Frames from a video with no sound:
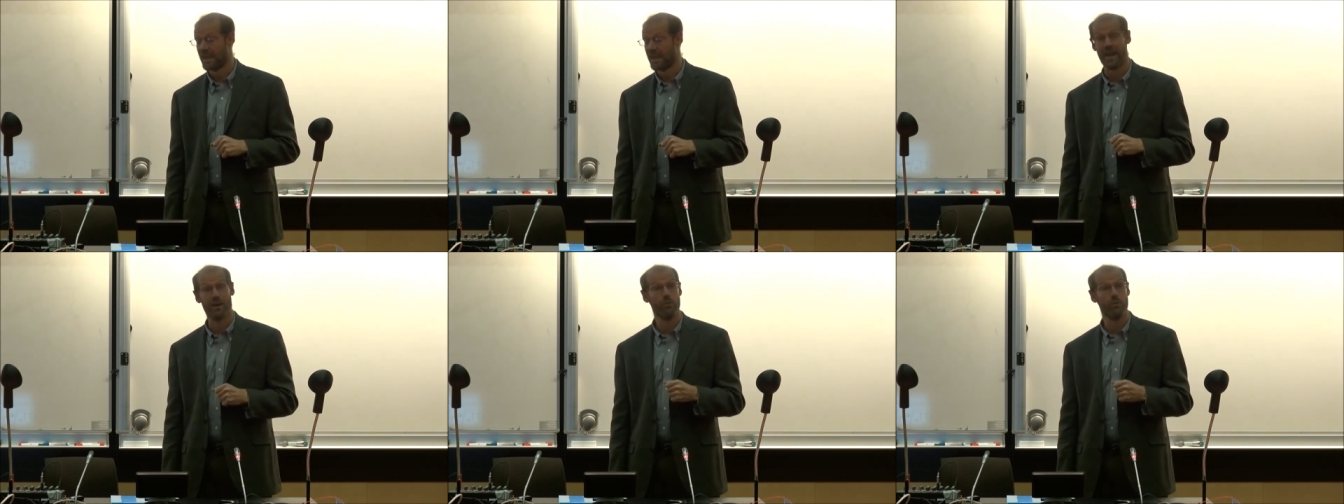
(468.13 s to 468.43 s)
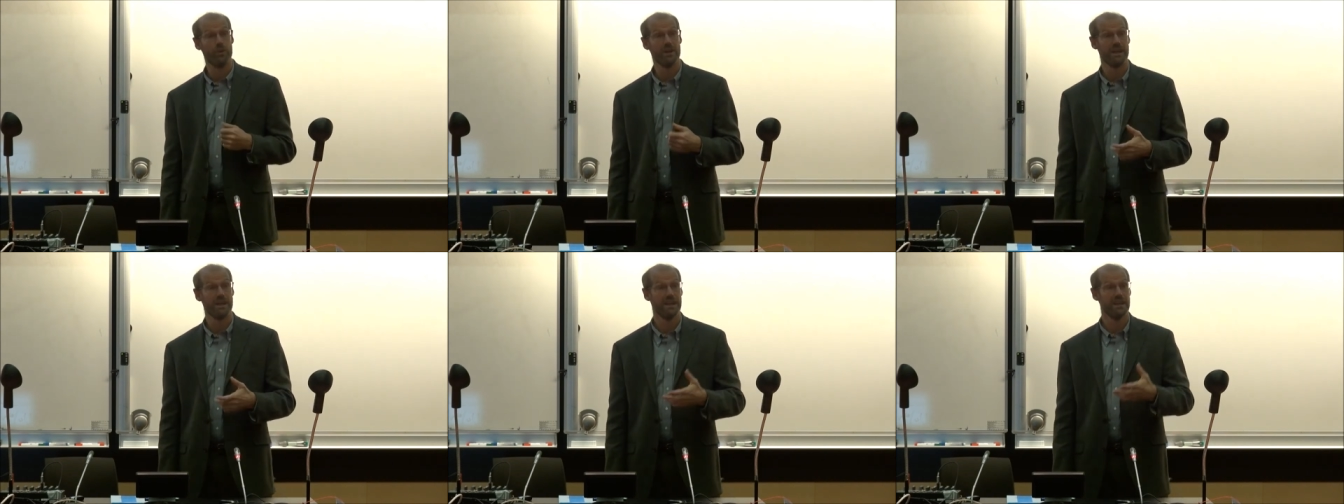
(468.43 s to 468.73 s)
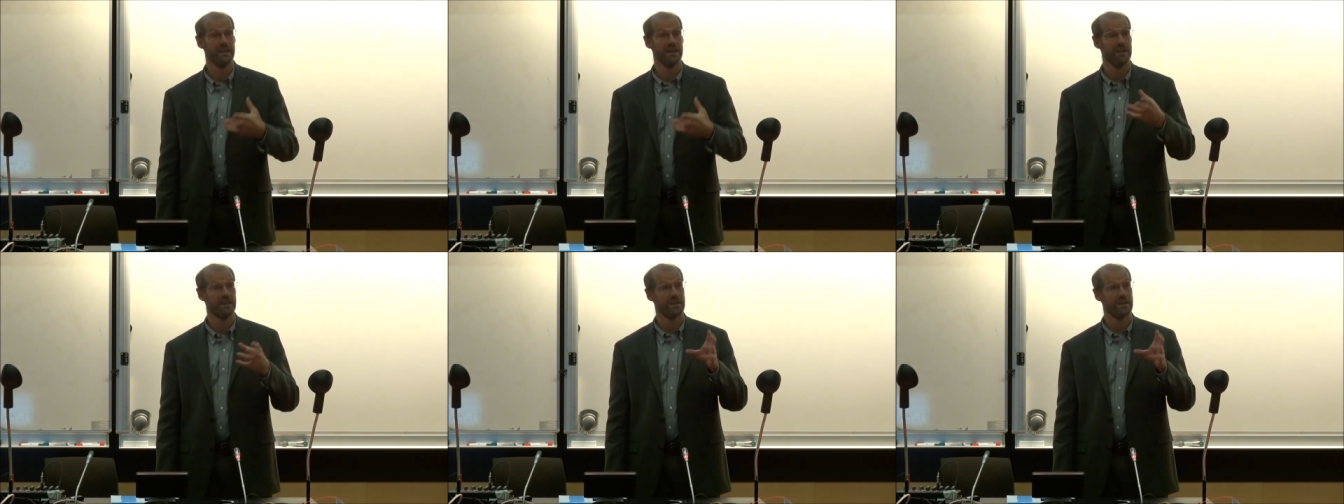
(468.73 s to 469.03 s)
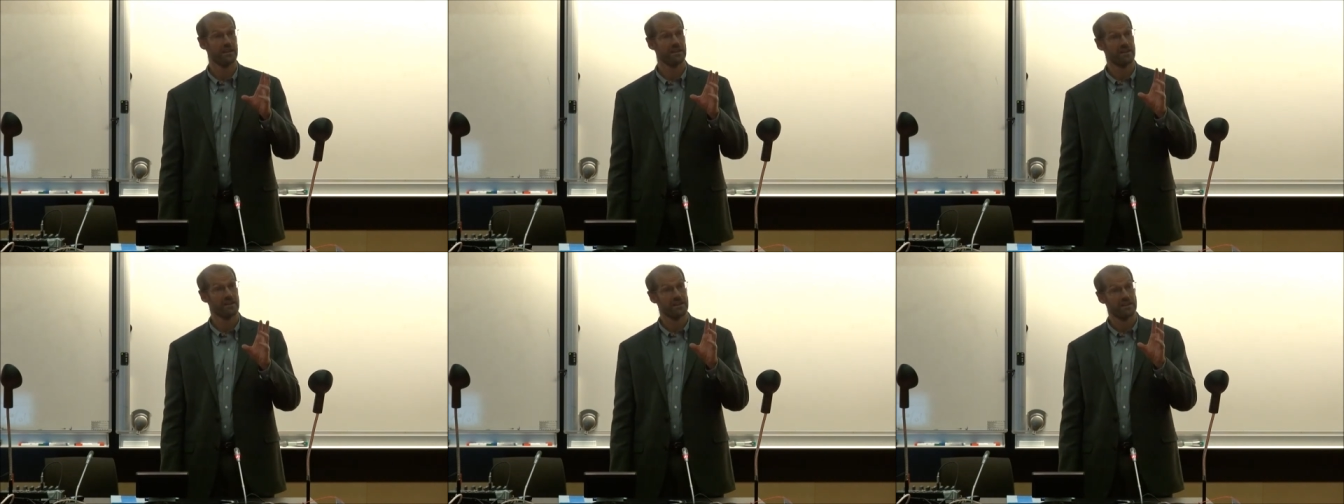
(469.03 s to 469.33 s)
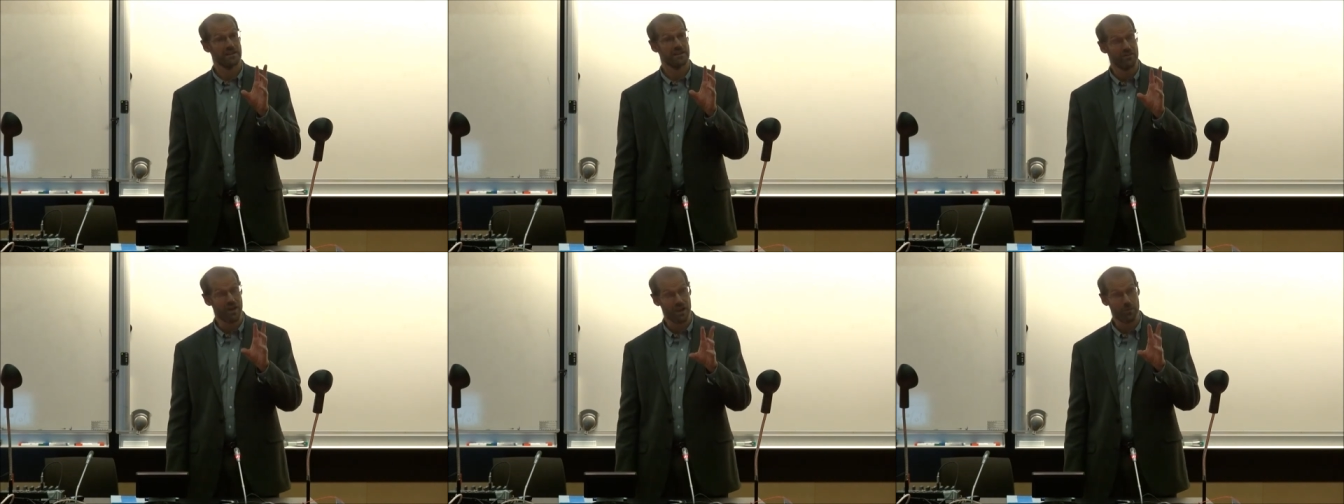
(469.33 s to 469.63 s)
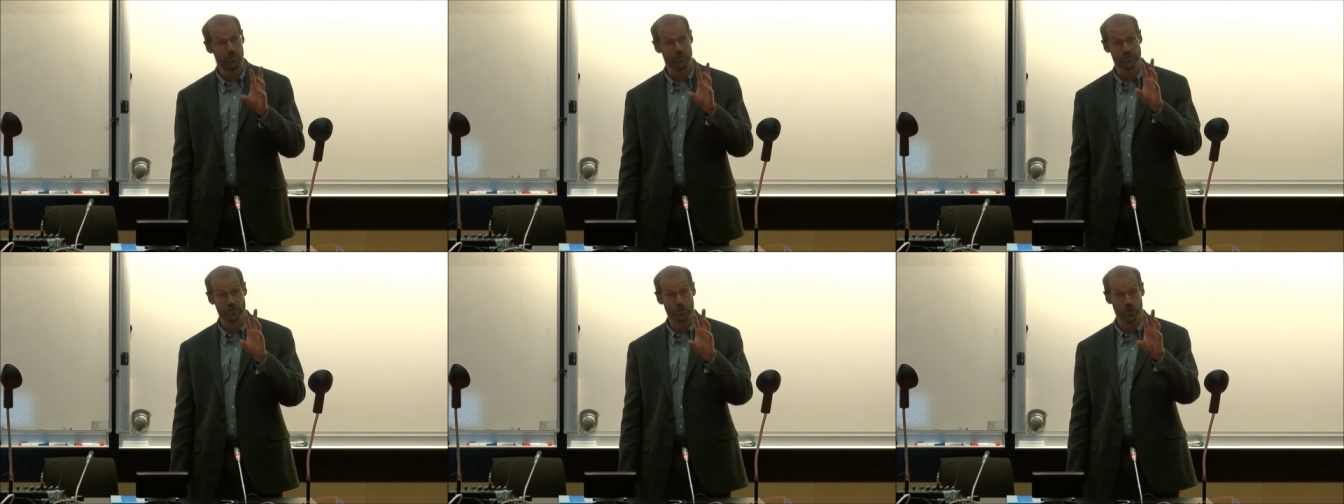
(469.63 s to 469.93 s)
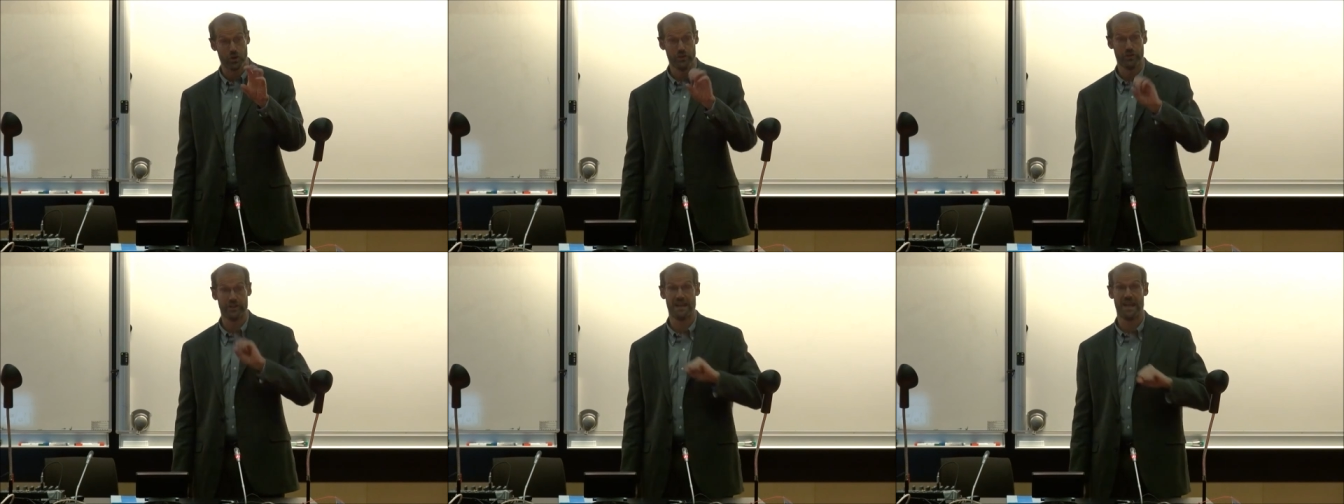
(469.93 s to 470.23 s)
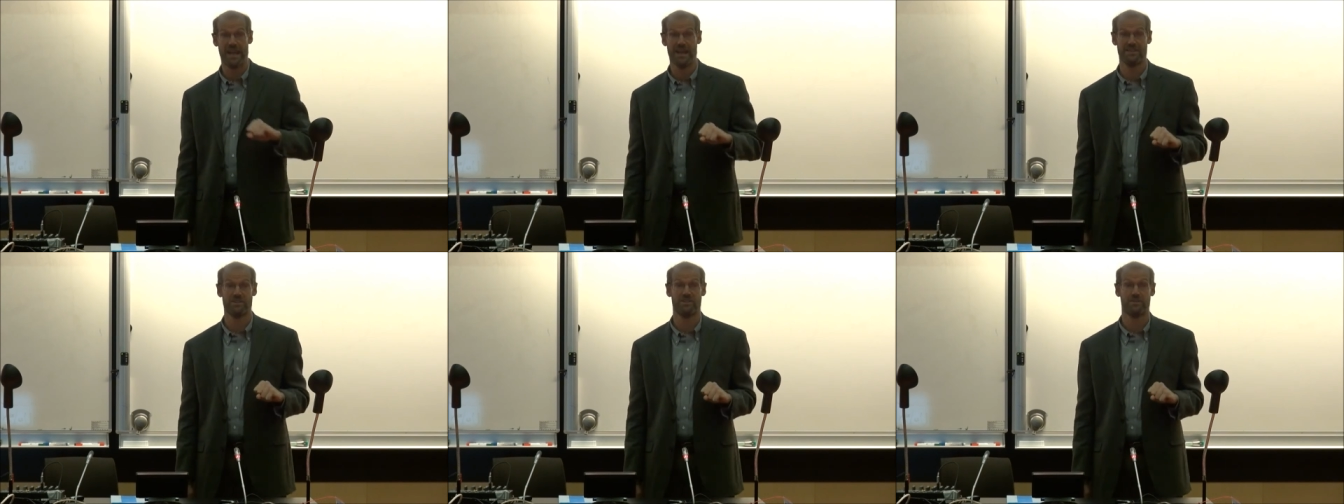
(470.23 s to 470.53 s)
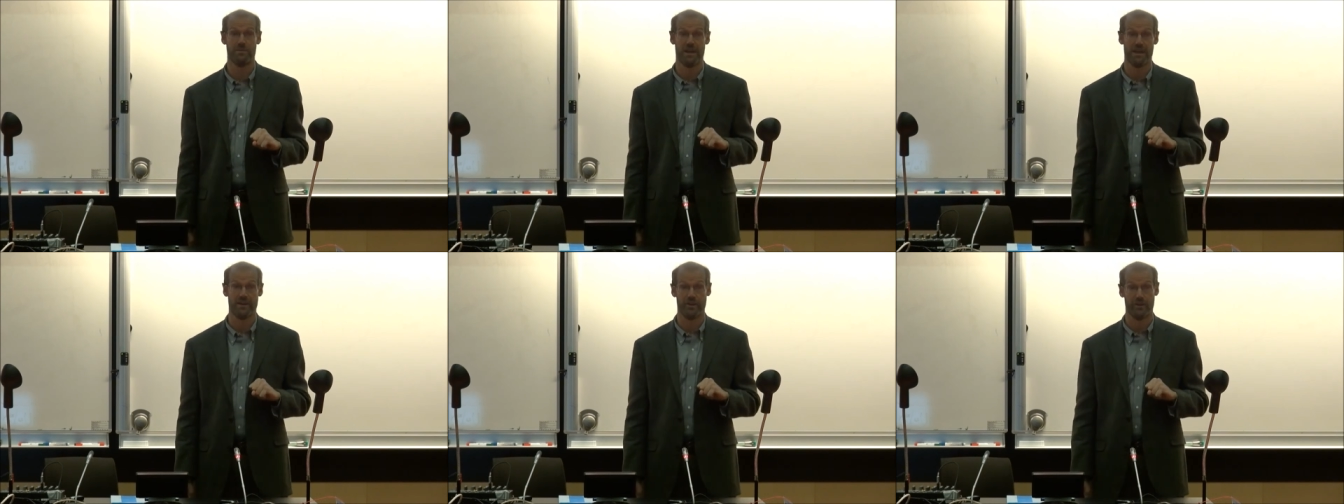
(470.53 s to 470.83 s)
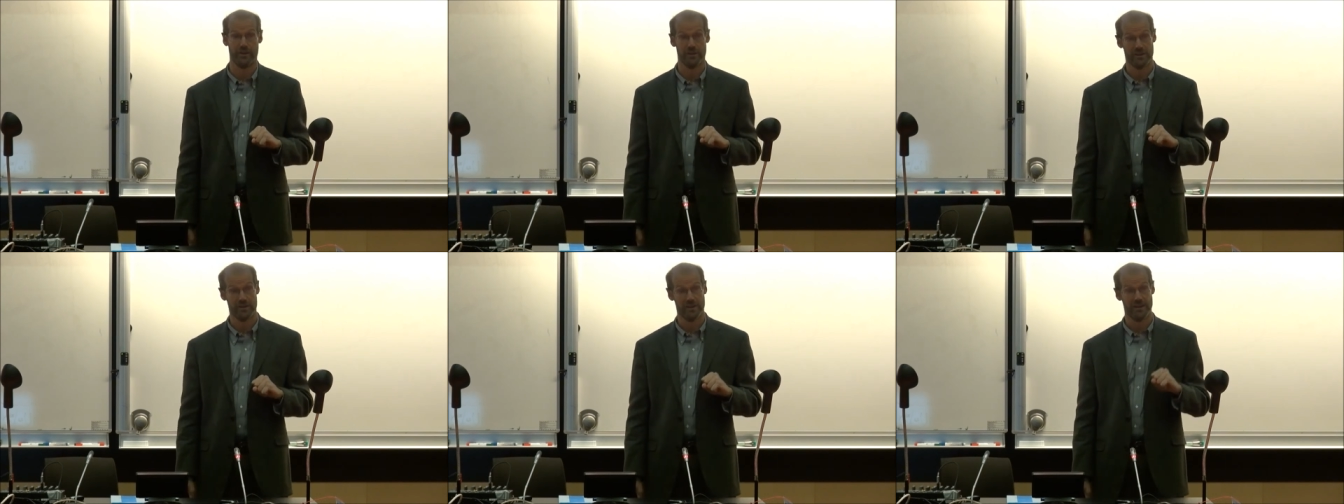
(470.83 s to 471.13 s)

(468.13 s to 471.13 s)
And we develop what's called an estimator,